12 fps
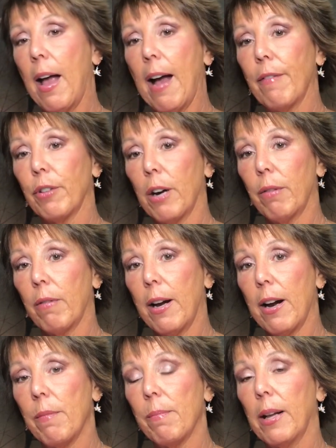After I
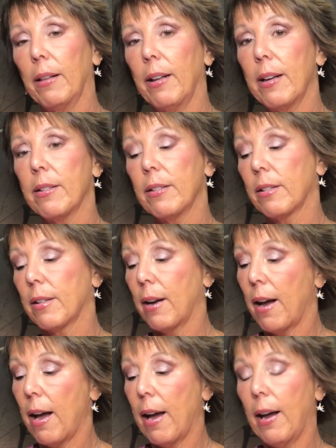write out my list,
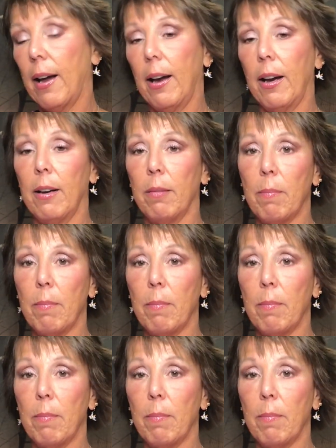I